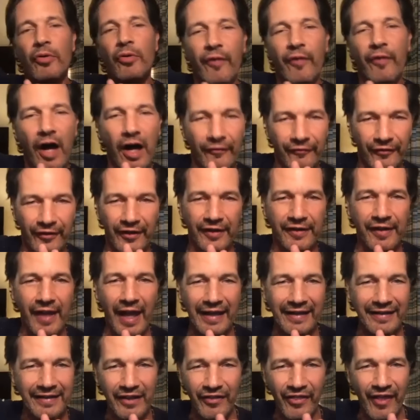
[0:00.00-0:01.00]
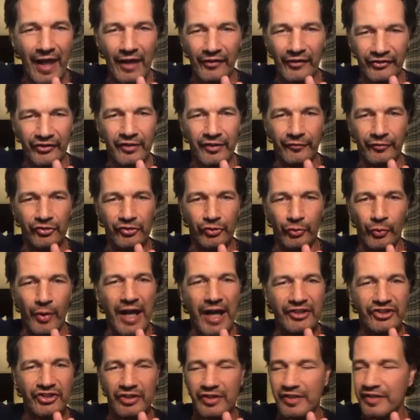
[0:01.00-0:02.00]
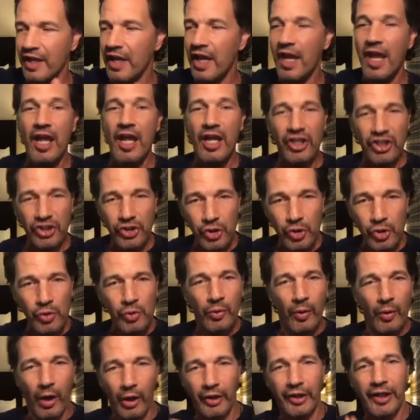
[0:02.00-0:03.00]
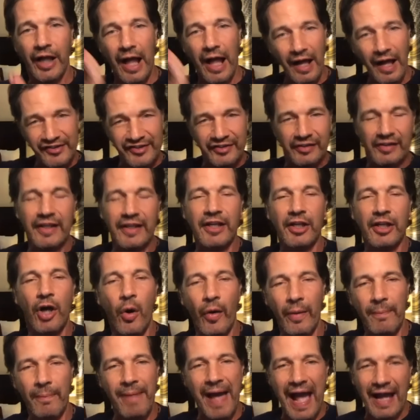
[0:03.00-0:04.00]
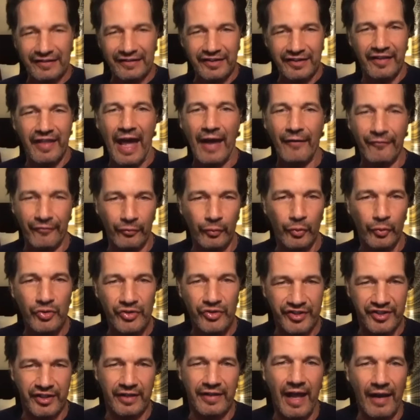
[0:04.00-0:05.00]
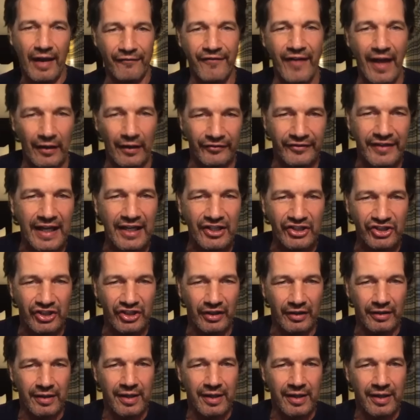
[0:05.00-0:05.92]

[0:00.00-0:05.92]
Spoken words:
off in 90,000 different directions. You are constantly going back to that roots and that foundation,